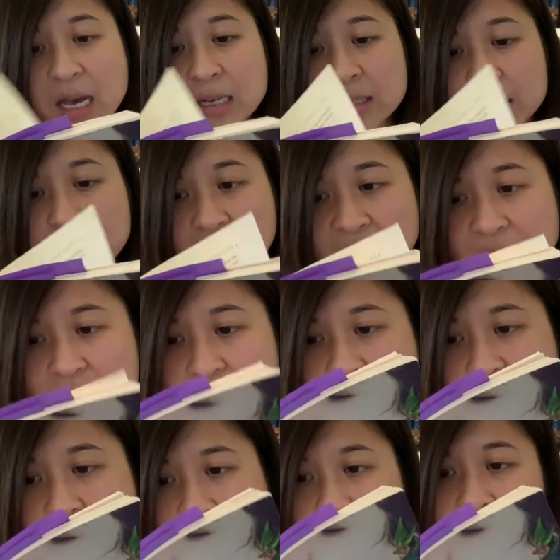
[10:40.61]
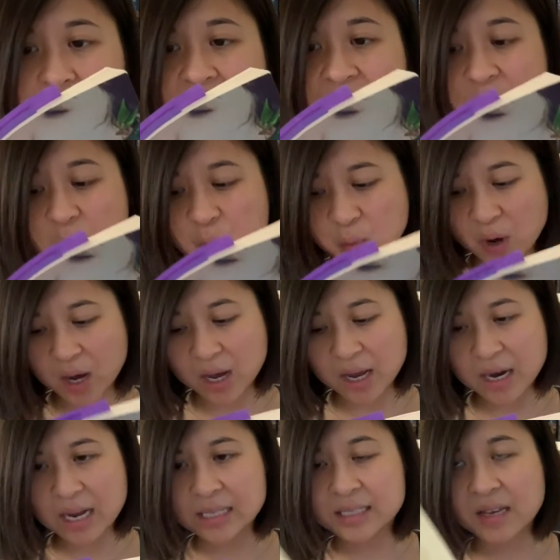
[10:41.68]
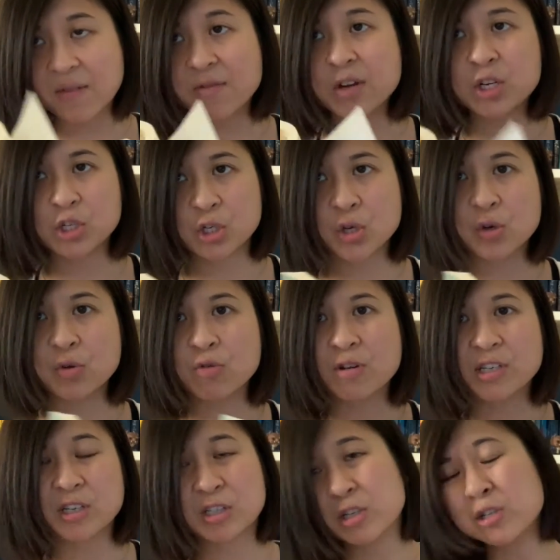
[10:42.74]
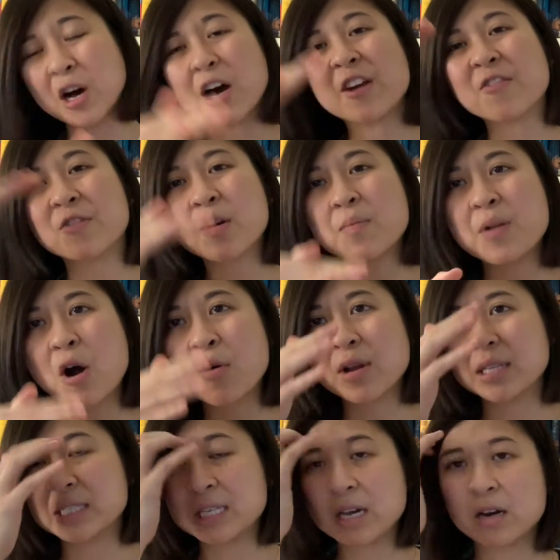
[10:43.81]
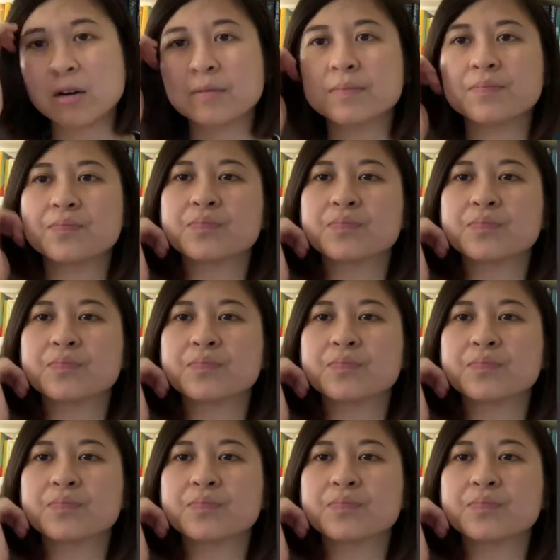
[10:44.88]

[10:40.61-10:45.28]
70, 71, and 72, because there's a lot of components there.